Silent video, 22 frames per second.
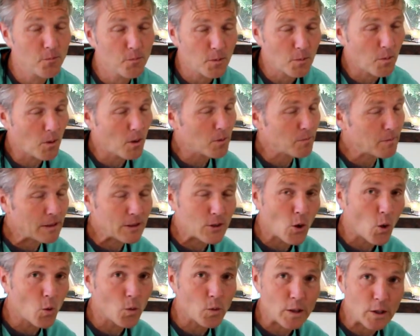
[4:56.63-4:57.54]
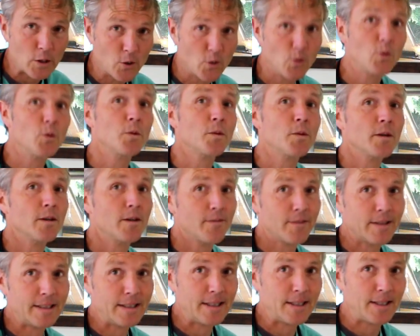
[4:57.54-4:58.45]
would probably be totally cool with it
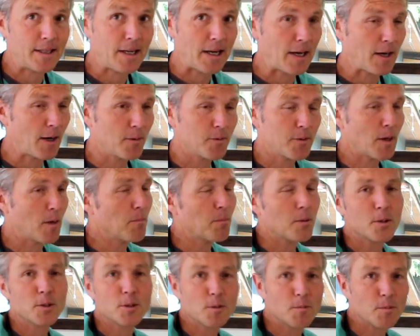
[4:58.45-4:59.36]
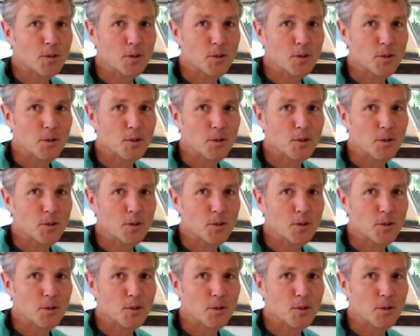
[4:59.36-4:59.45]
if I did take her temperature,